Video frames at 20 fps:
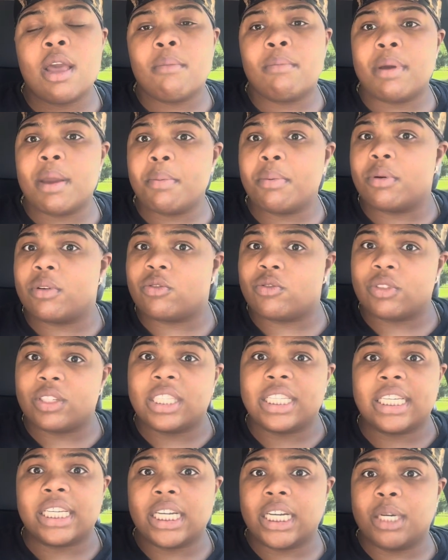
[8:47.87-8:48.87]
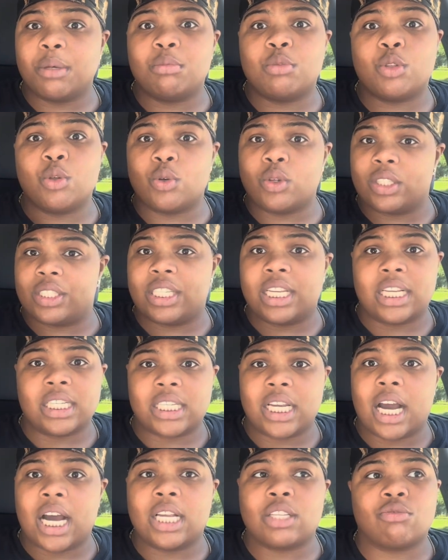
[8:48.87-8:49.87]
People is really up doing
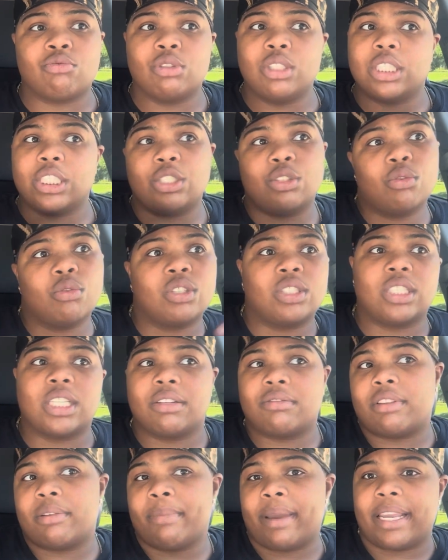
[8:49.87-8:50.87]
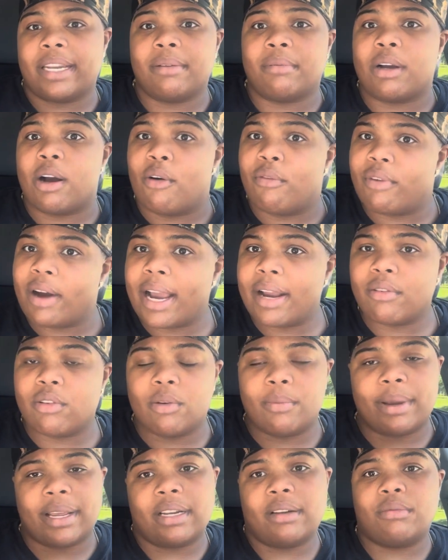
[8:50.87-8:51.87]
TikToks, really doing stuff to make them go viral,
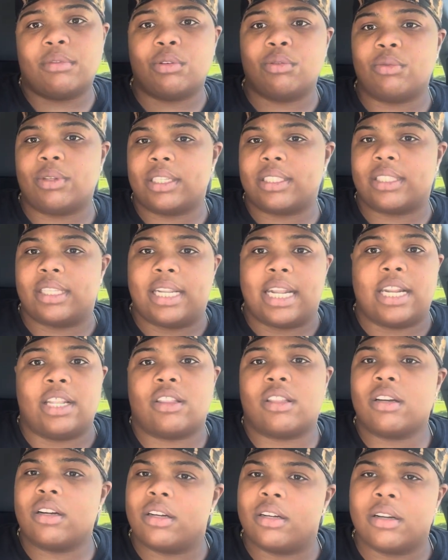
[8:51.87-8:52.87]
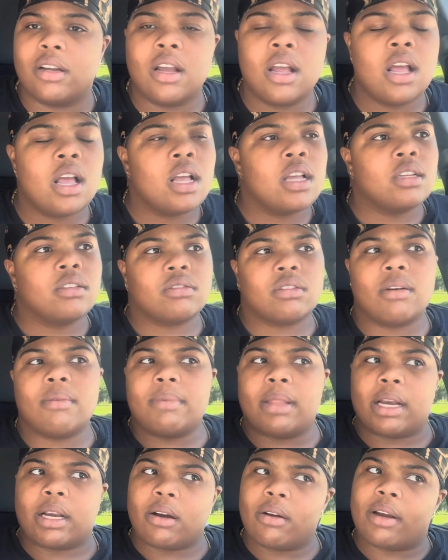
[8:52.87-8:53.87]
make them do this and then third. So I'm
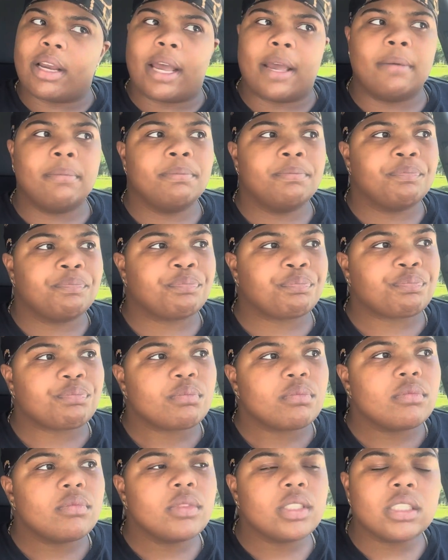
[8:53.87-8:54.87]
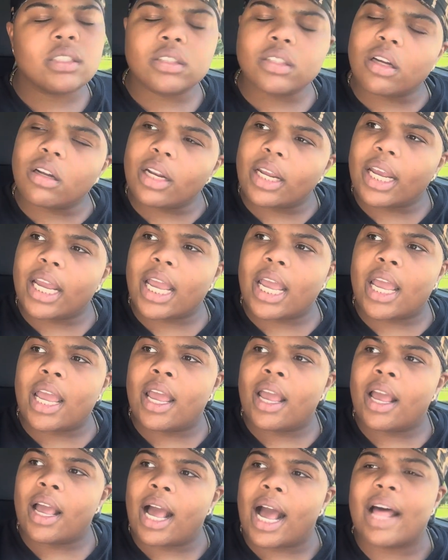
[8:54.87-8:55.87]
like, okay. So then
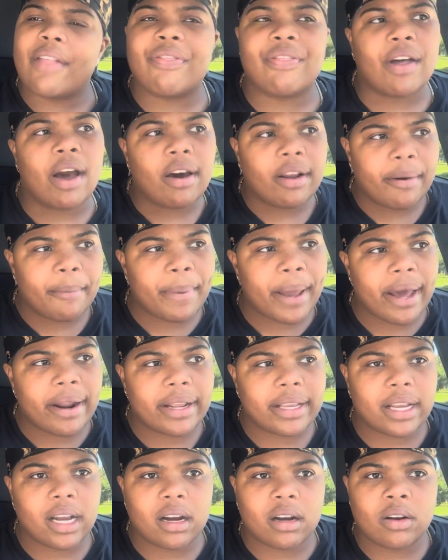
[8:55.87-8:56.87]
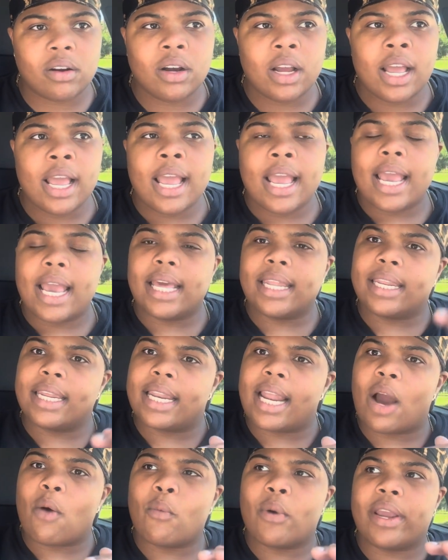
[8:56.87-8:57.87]
I thought about it, y'all. And then
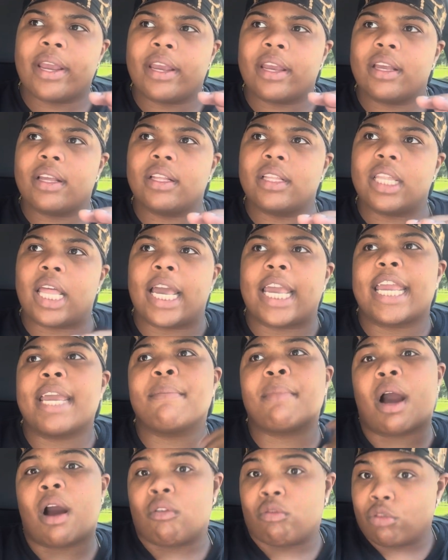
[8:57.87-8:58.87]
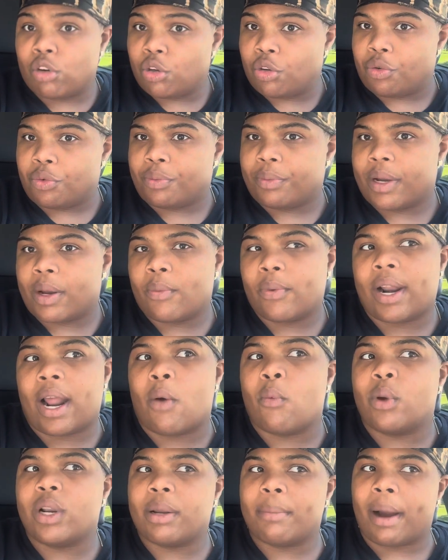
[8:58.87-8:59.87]
I went like in my room. And when I
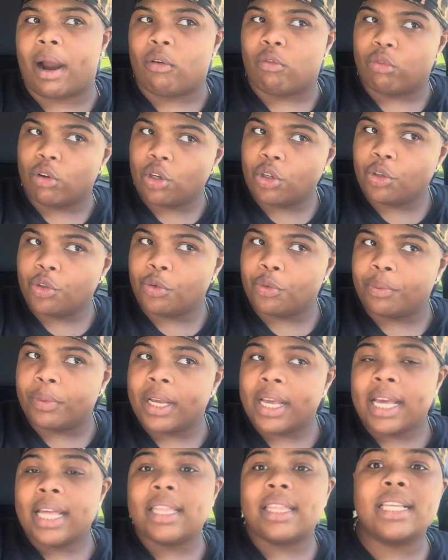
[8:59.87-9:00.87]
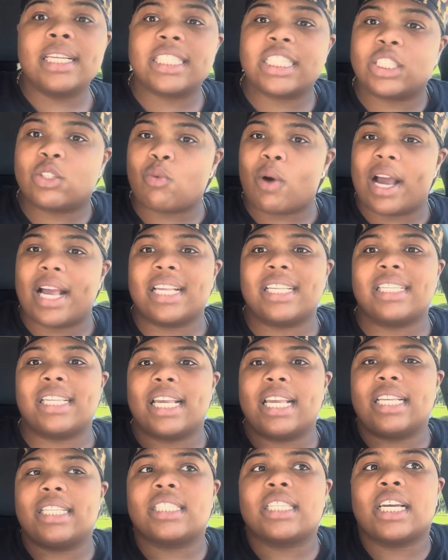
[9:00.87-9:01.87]
went in my room, this is why
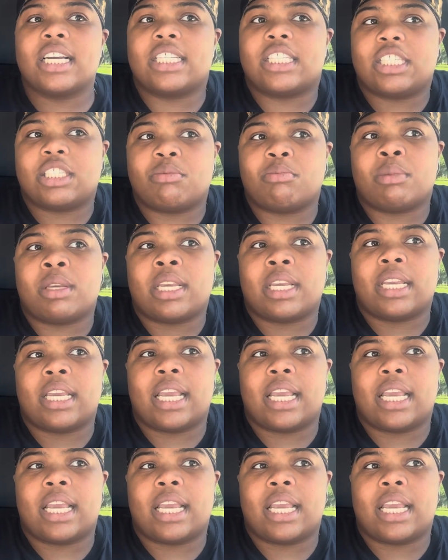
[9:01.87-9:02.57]
it, touches me.